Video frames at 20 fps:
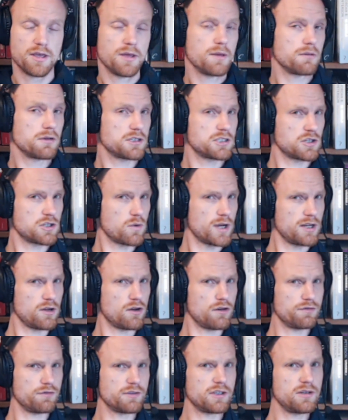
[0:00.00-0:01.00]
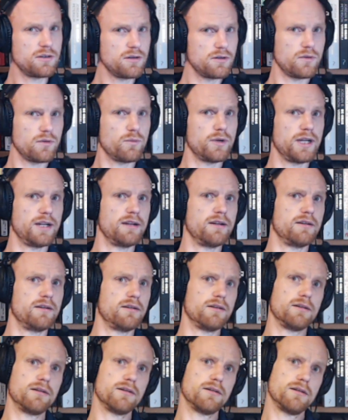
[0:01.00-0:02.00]
Because quite often, when
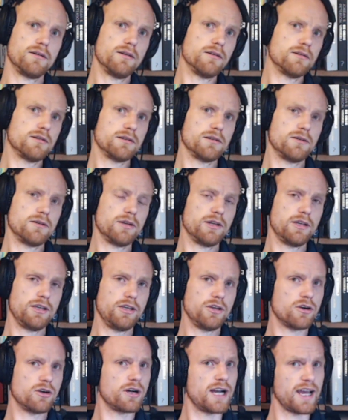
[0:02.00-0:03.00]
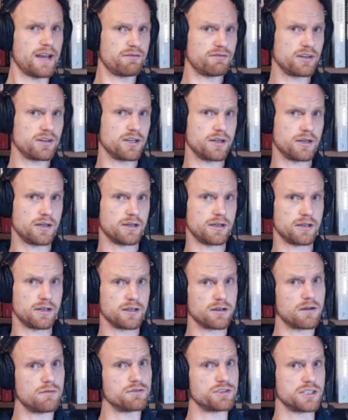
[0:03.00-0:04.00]
you're having a
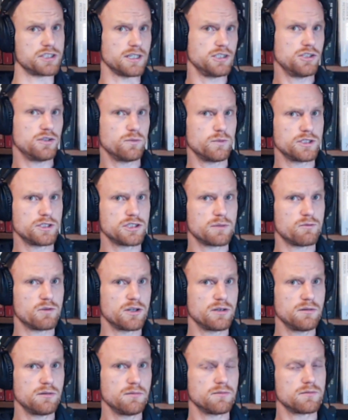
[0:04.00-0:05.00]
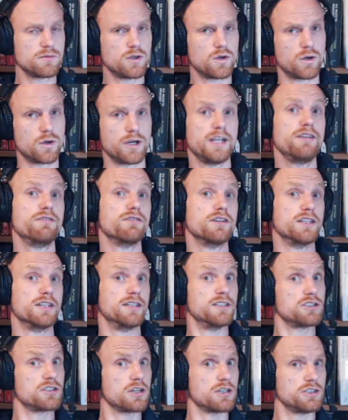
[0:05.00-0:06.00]
conversation with someone or even a
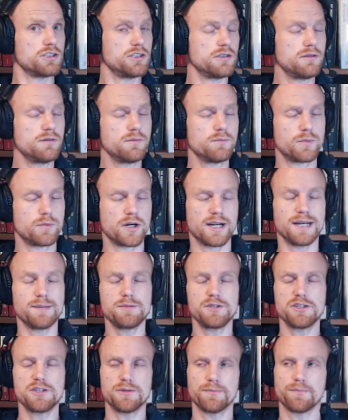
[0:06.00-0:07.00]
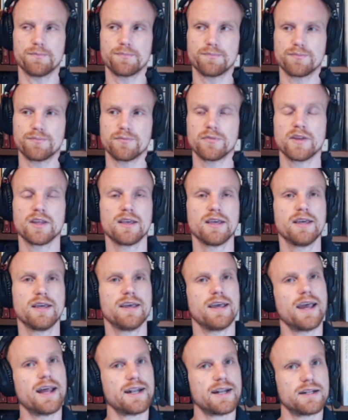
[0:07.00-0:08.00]
discussion, perhaps,
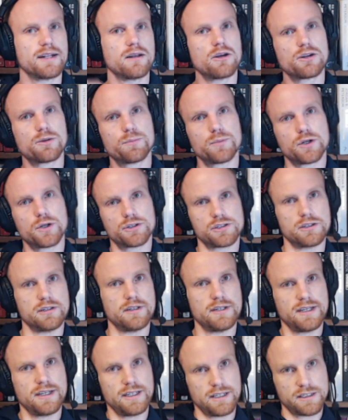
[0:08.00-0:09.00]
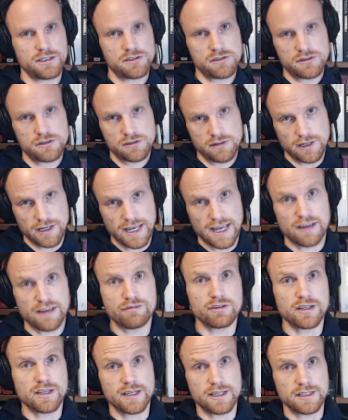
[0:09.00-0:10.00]
and that other person is
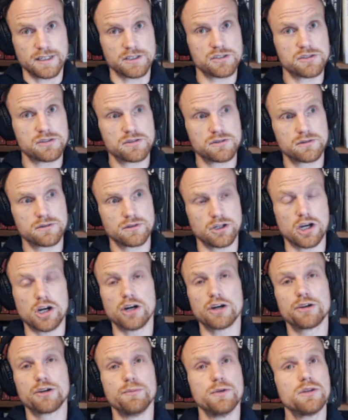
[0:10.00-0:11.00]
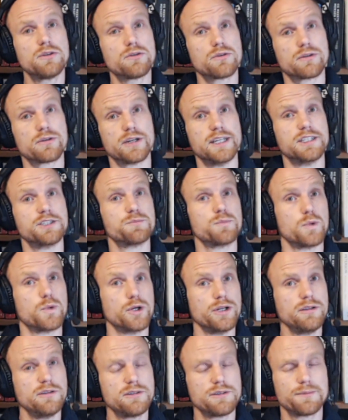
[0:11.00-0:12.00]
having his argument or his
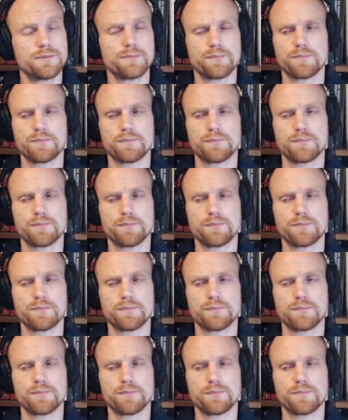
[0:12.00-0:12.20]
point,